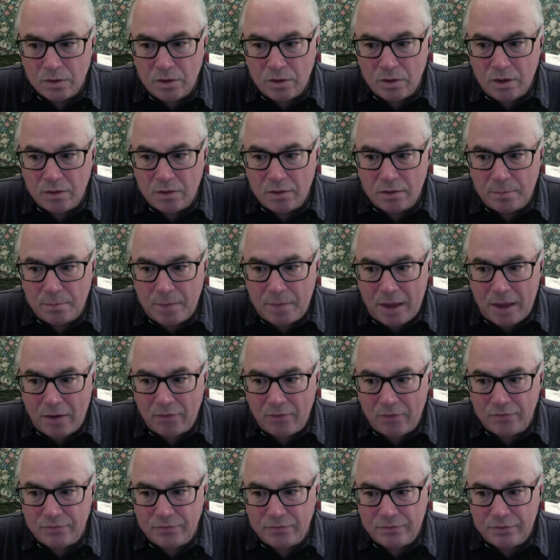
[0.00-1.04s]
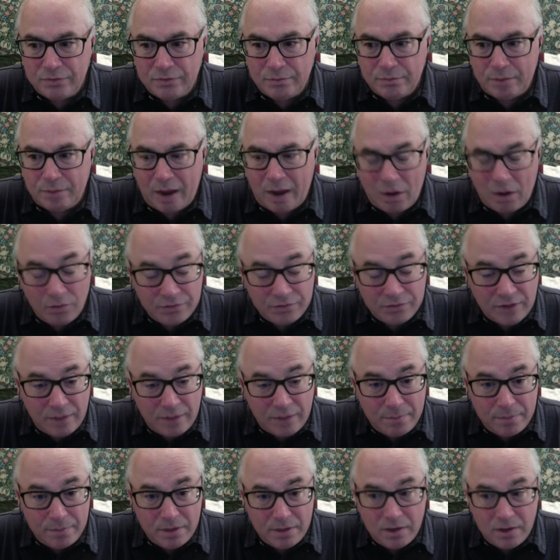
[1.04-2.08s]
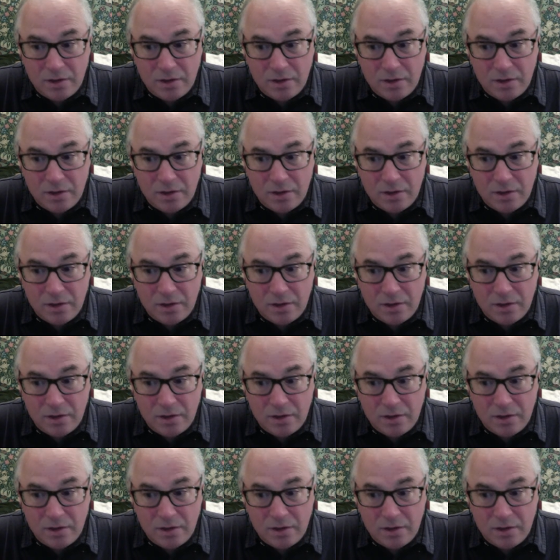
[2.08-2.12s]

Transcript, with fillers: the powers powers that be,